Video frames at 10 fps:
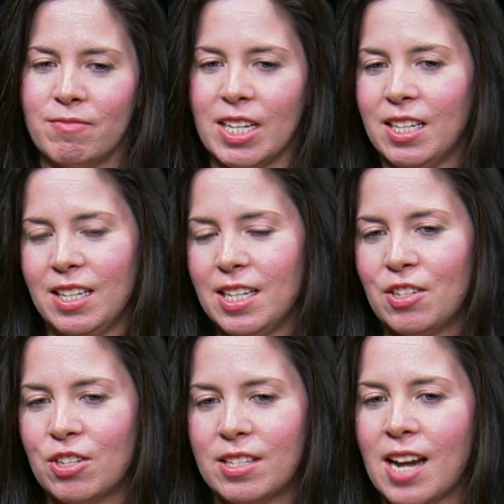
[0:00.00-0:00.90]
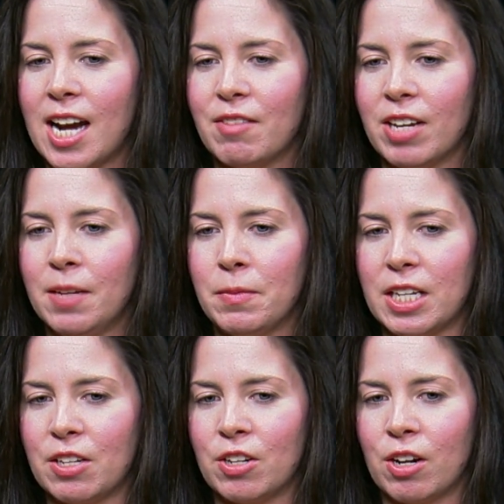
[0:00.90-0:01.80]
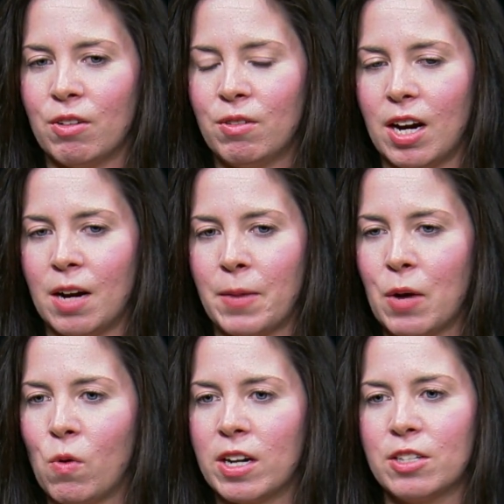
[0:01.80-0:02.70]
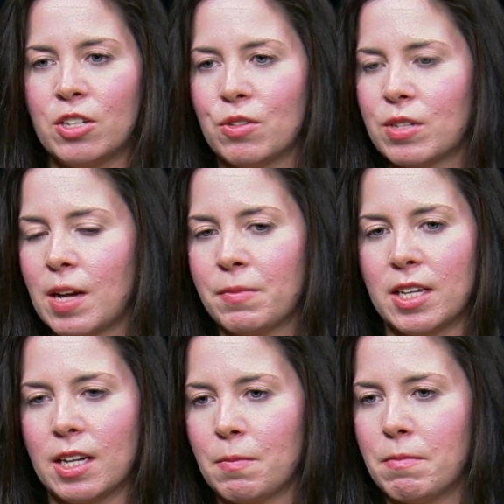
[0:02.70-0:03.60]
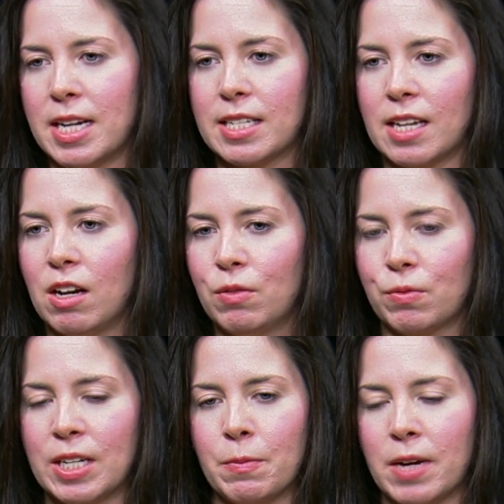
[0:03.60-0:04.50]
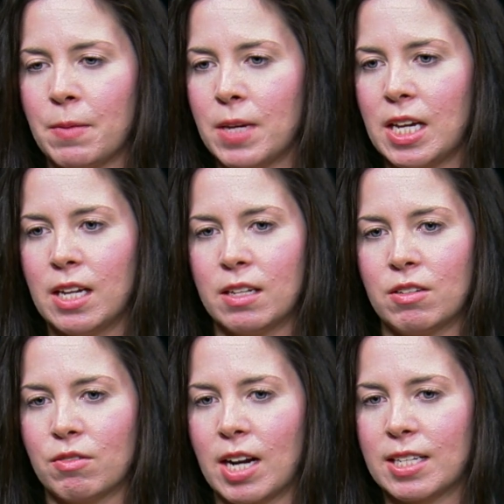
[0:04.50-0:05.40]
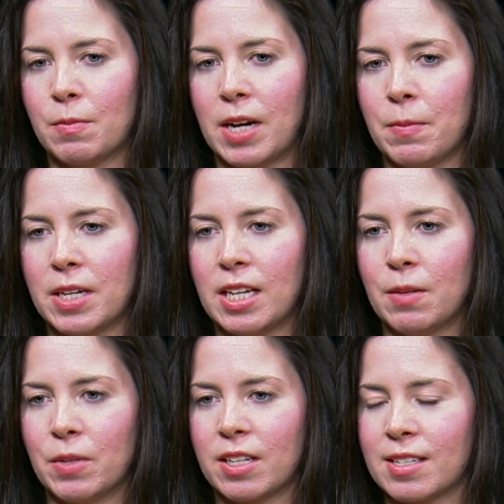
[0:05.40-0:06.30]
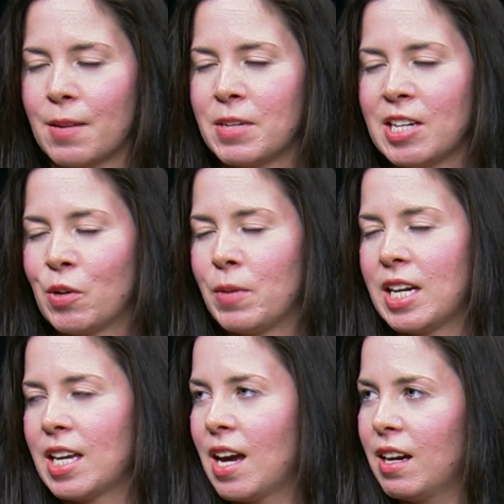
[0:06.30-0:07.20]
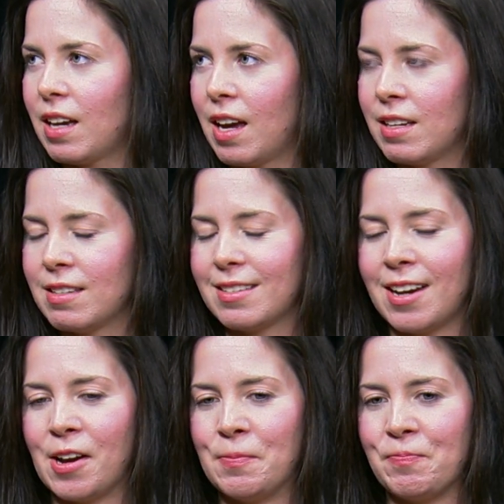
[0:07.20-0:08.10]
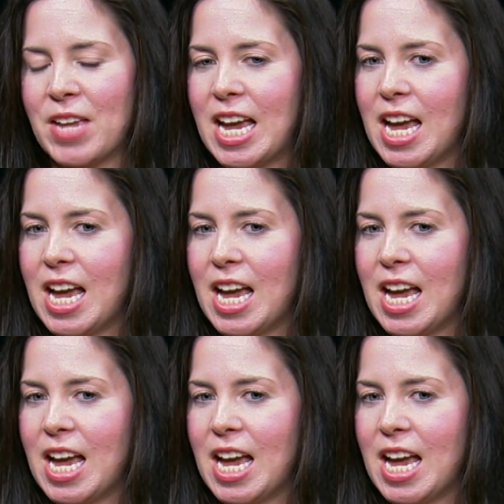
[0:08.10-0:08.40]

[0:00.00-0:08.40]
it just kind of hit me, you know. I wanted to do something myself, written by me and directed by me, because I'm an egomaniac, and